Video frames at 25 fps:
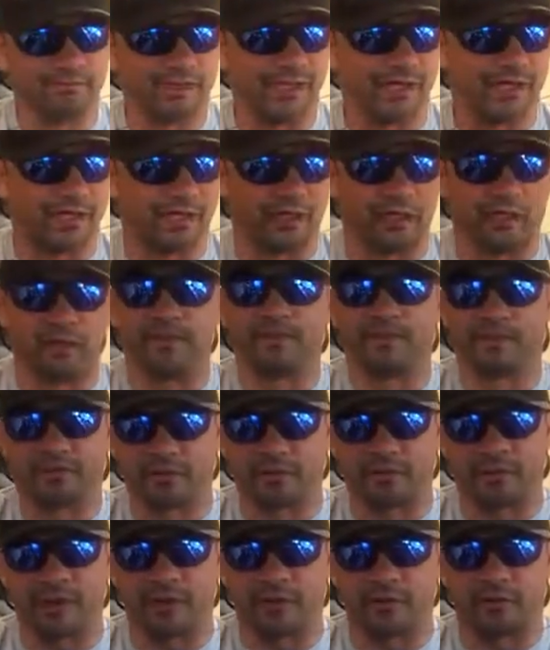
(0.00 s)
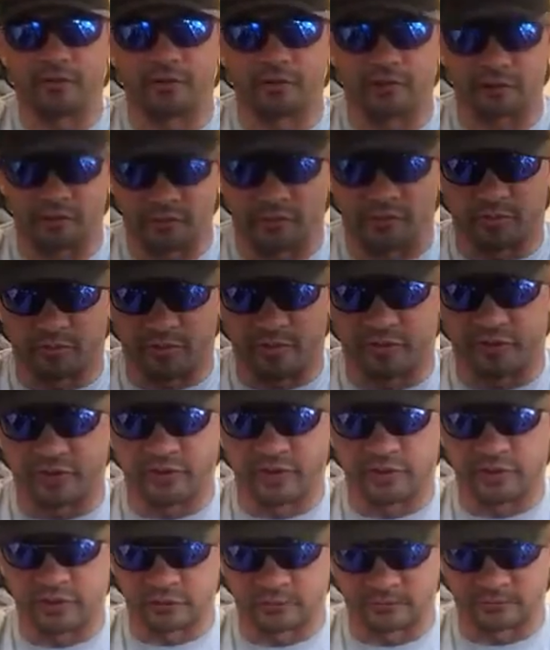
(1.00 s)
I don't know, matter of personal
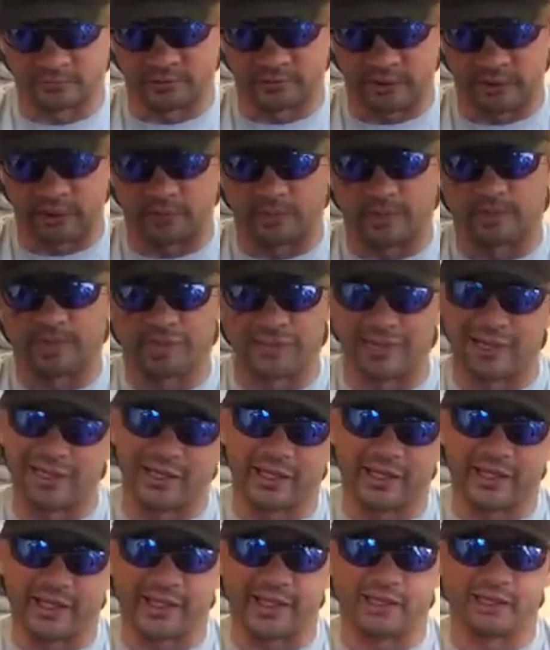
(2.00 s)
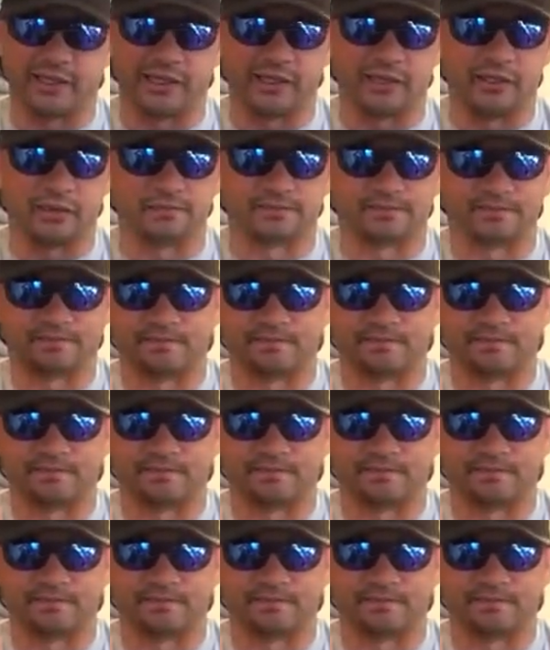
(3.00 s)
preference. So I like 18.